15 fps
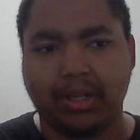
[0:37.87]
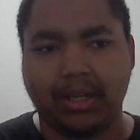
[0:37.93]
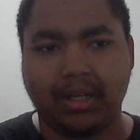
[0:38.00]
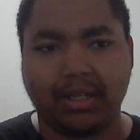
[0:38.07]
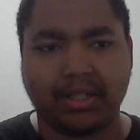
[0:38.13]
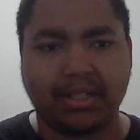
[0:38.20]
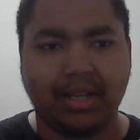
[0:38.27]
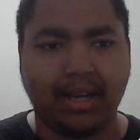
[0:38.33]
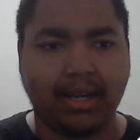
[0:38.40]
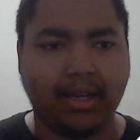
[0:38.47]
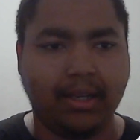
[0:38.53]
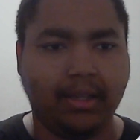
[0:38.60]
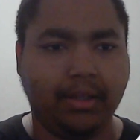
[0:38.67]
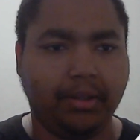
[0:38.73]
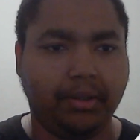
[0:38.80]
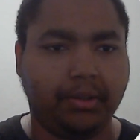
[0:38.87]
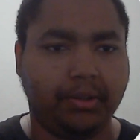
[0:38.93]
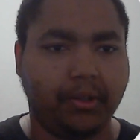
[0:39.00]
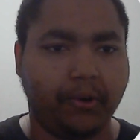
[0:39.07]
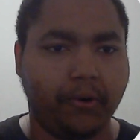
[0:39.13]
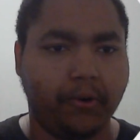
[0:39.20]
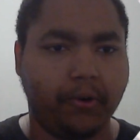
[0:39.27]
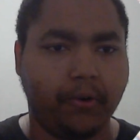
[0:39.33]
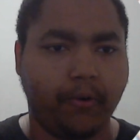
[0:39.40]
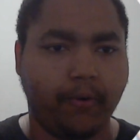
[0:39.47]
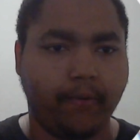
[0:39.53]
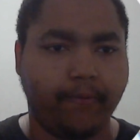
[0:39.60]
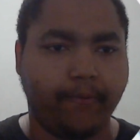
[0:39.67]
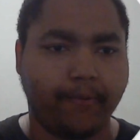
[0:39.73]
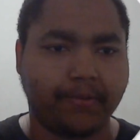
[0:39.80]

in a second, third, or fourth